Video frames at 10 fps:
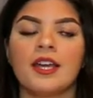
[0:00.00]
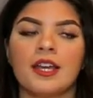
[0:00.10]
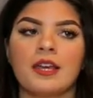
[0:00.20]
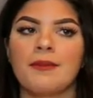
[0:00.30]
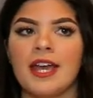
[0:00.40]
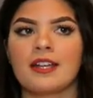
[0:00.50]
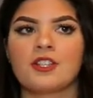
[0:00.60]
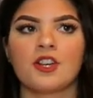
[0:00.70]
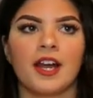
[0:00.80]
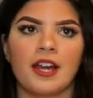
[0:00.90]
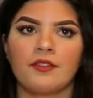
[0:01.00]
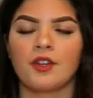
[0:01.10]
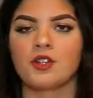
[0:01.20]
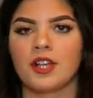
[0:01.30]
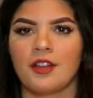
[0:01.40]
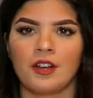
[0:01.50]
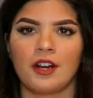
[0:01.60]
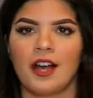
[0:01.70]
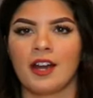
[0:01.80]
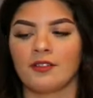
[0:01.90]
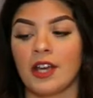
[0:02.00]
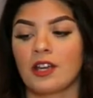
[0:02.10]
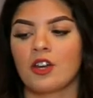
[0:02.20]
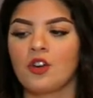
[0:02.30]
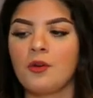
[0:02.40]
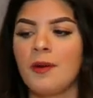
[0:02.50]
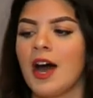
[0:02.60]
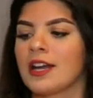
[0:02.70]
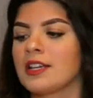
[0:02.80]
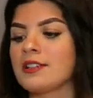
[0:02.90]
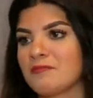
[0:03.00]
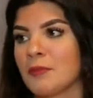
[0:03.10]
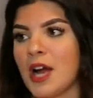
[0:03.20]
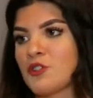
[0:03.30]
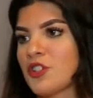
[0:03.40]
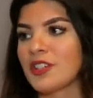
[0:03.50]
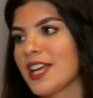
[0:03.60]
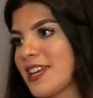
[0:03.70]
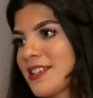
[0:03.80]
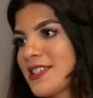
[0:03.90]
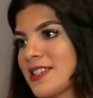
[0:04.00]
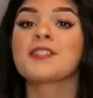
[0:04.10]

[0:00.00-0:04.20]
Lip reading: Ebates or any of those other kind of like coupon browser links.